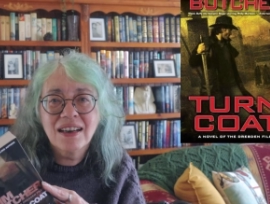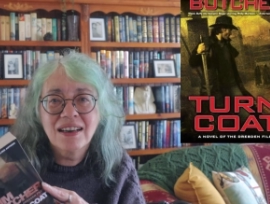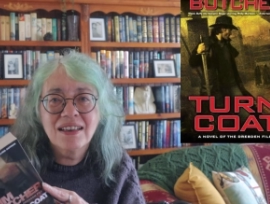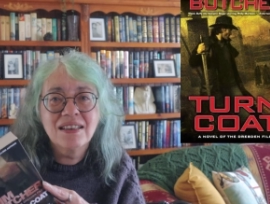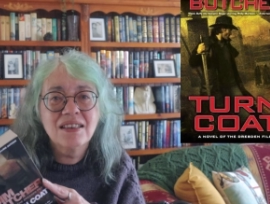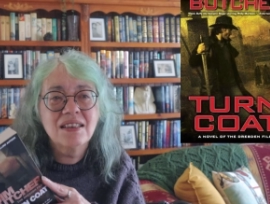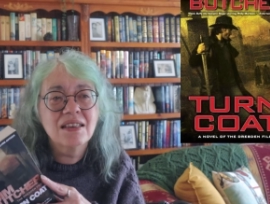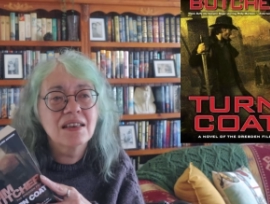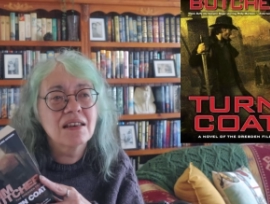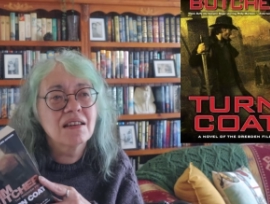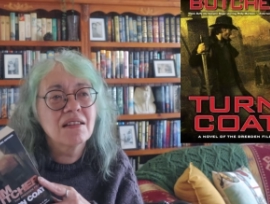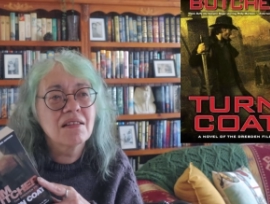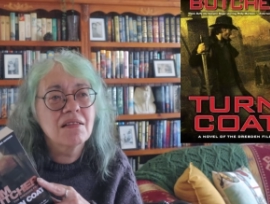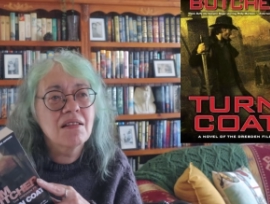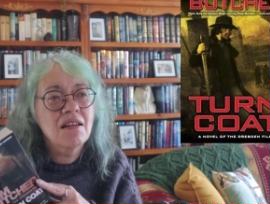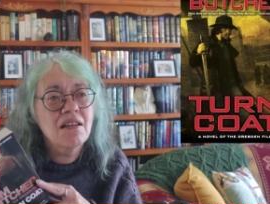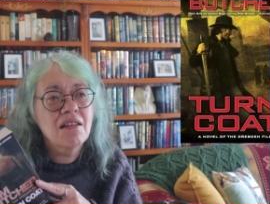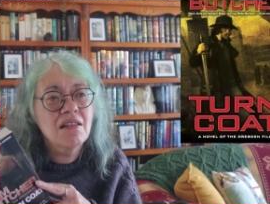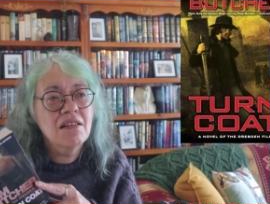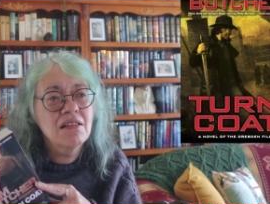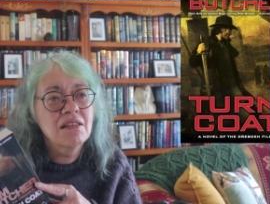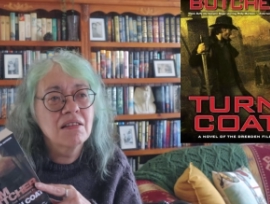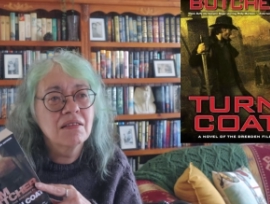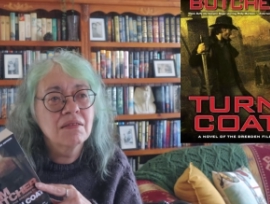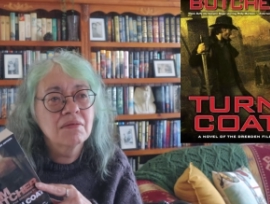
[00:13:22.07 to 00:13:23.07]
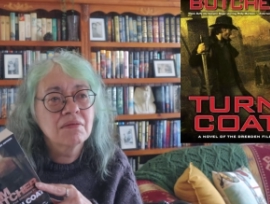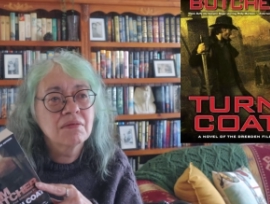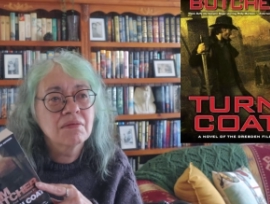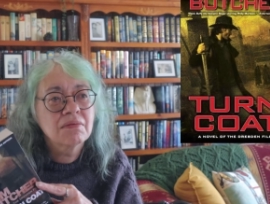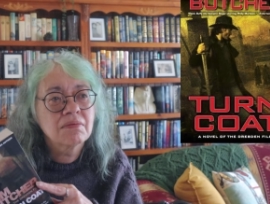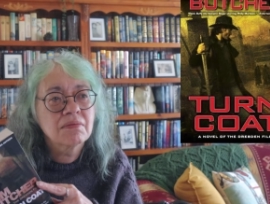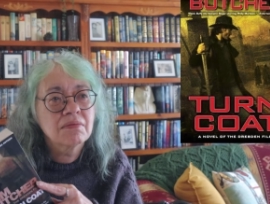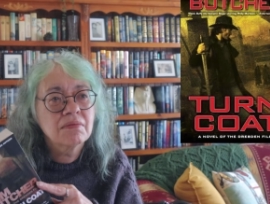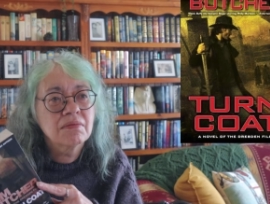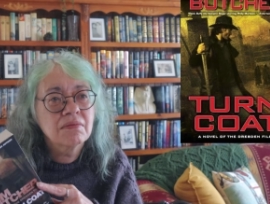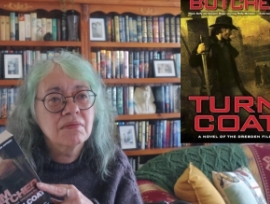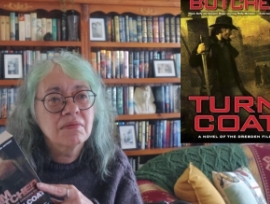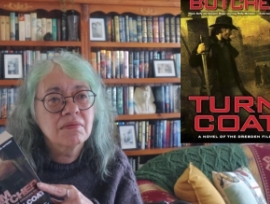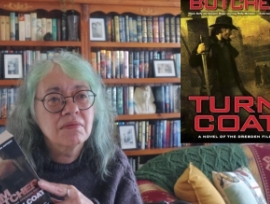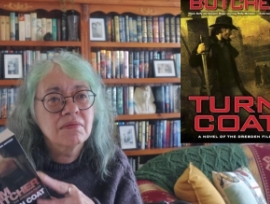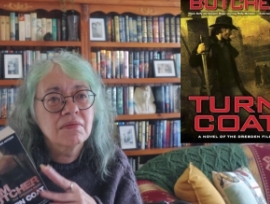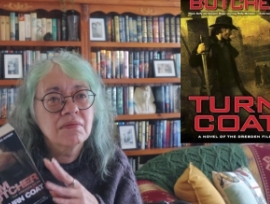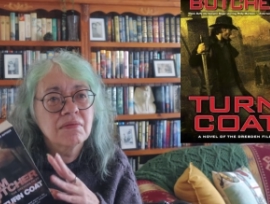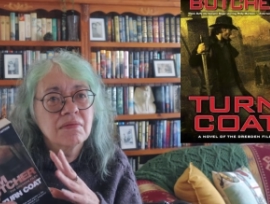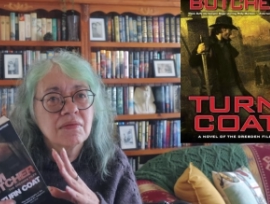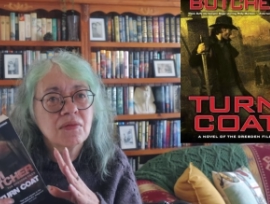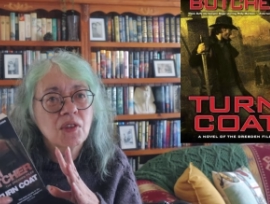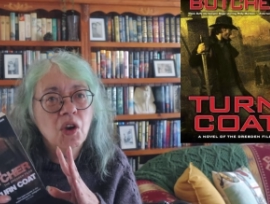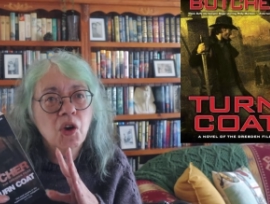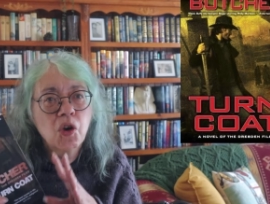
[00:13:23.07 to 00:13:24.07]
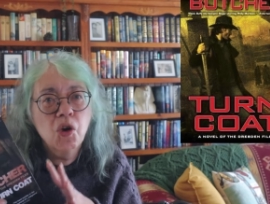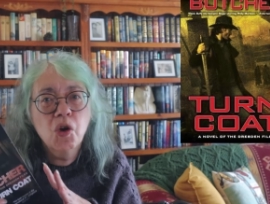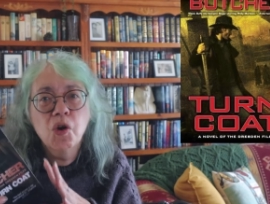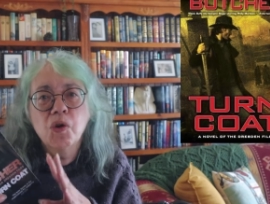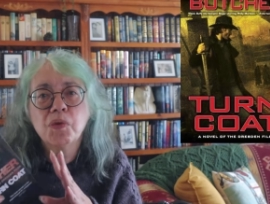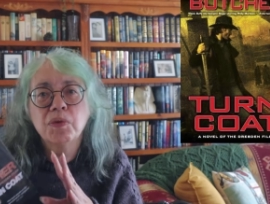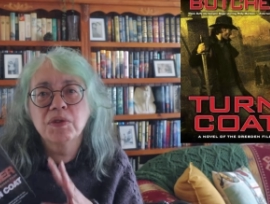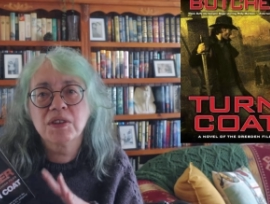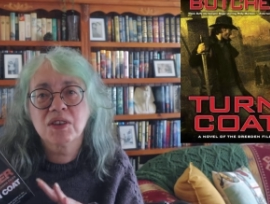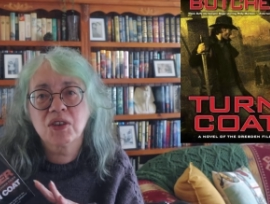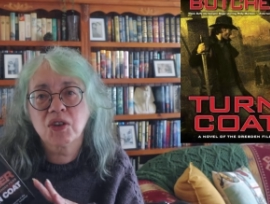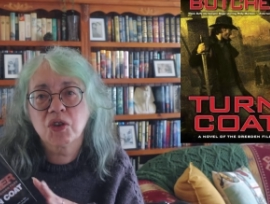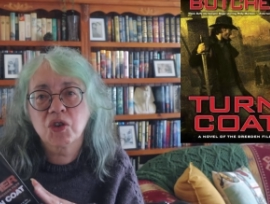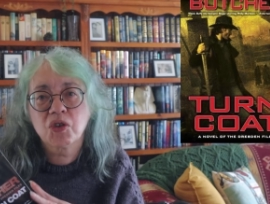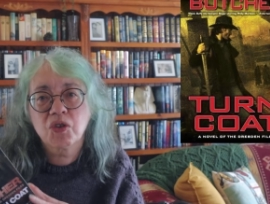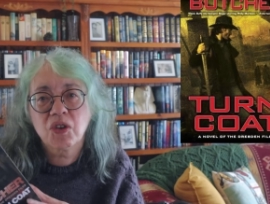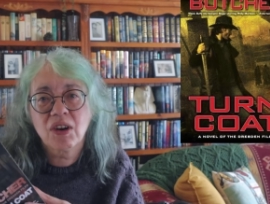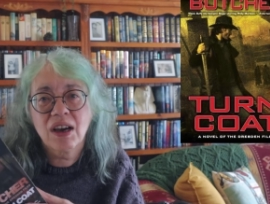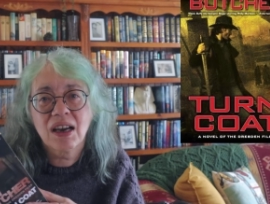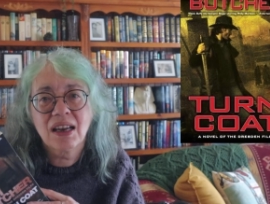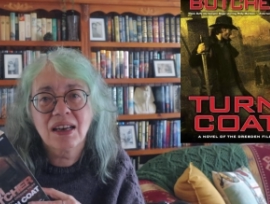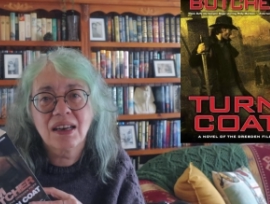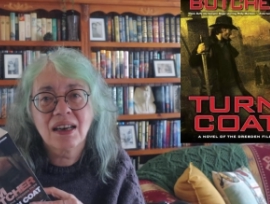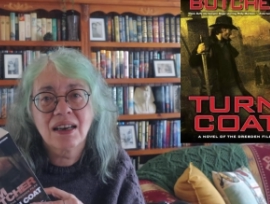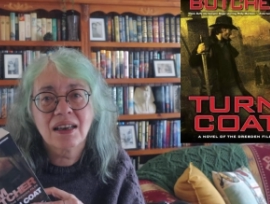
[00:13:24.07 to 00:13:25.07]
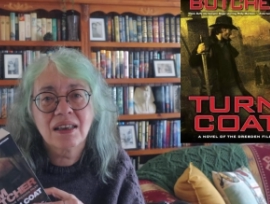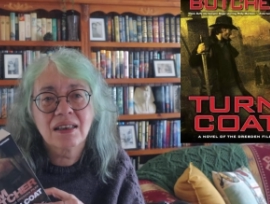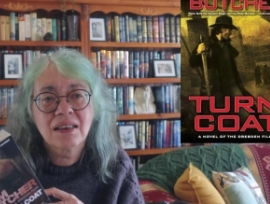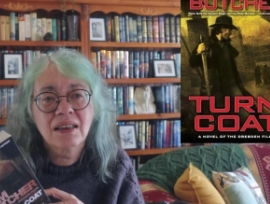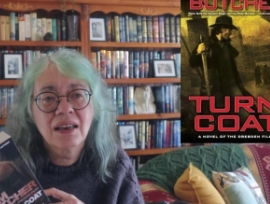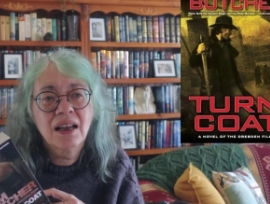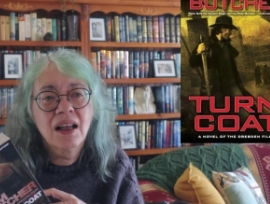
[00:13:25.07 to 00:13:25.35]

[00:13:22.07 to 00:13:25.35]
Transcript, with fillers: I didn't know who was a traitor.